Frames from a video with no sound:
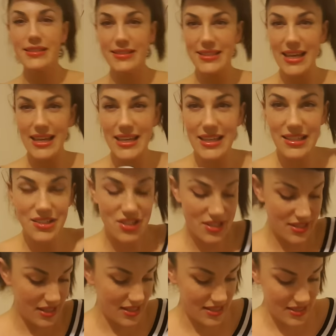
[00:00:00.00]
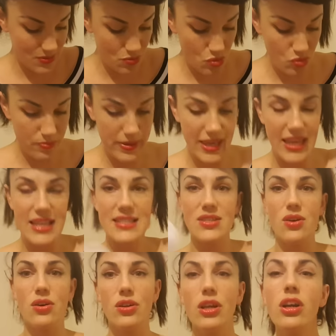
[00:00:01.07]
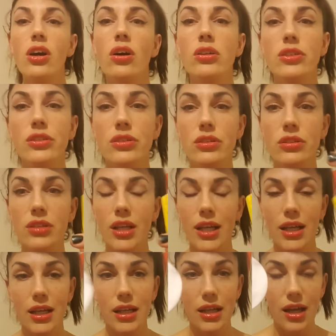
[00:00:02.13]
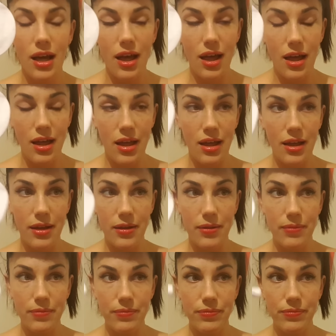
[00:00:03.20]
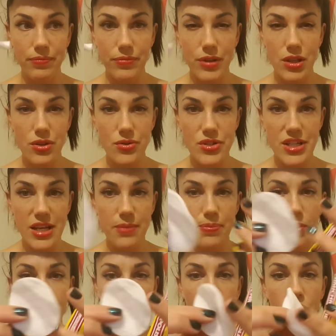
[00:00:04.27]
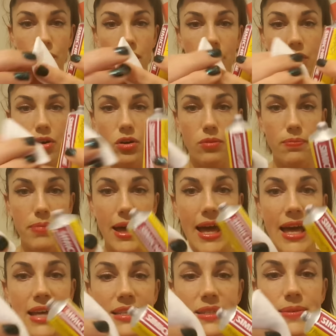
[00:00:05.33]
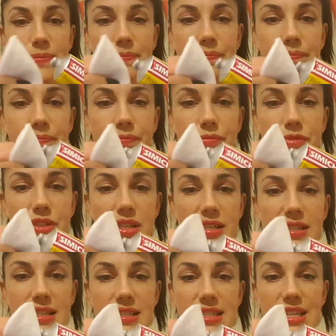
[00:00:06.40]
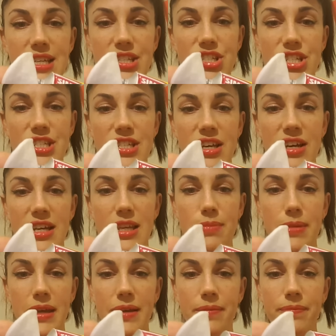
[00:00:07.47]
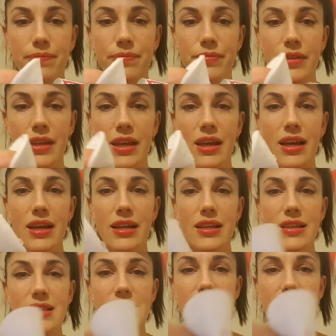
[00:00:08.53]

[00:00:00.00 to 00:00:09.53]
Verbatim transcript: taking just a small piece on a cotton um, q-tip or a cotton pad, just a titchy tiny bit. You can